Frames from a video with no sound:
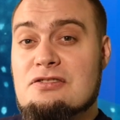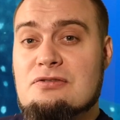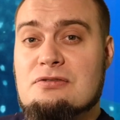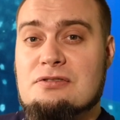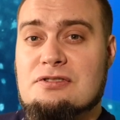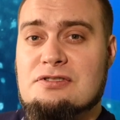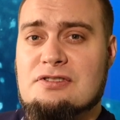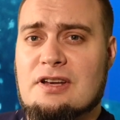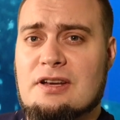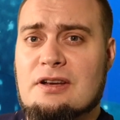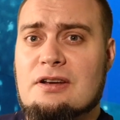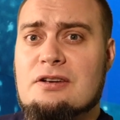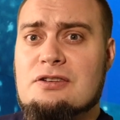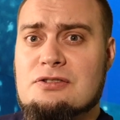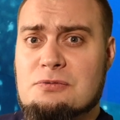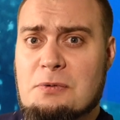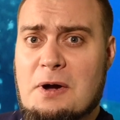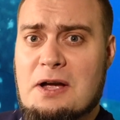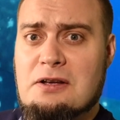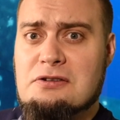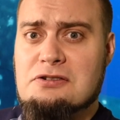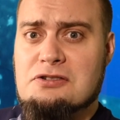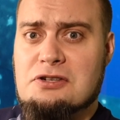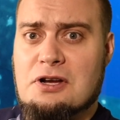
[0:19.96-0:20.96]
interesting because
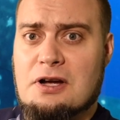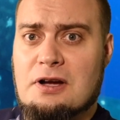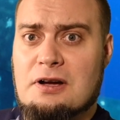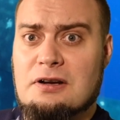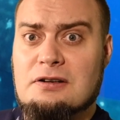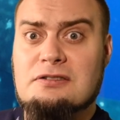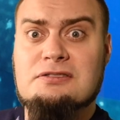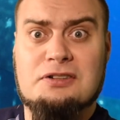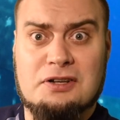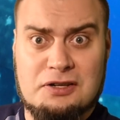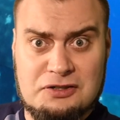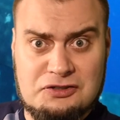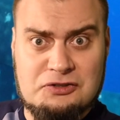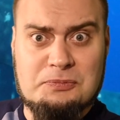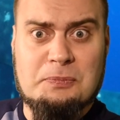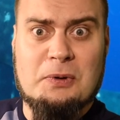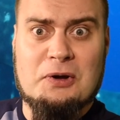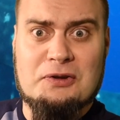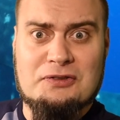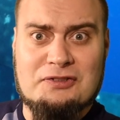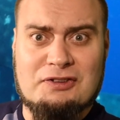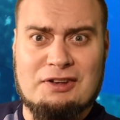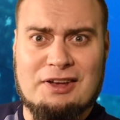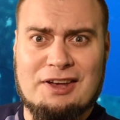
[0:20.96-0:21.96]
whale sharks are
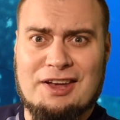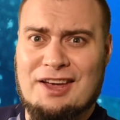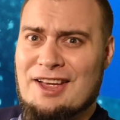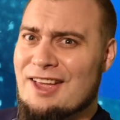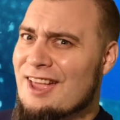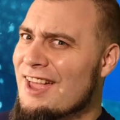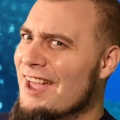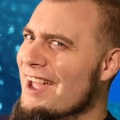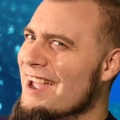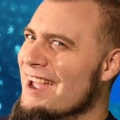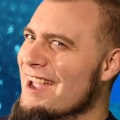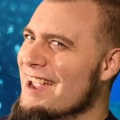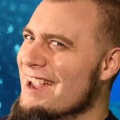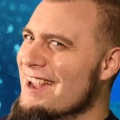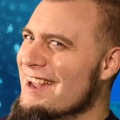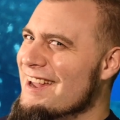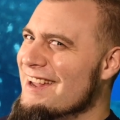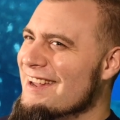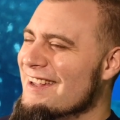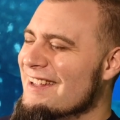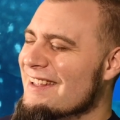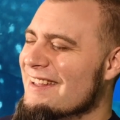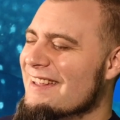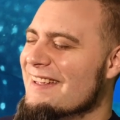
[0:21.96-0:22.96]
spotty.
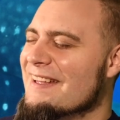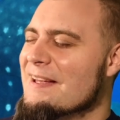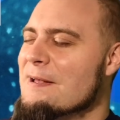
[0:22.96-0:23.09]
Hey!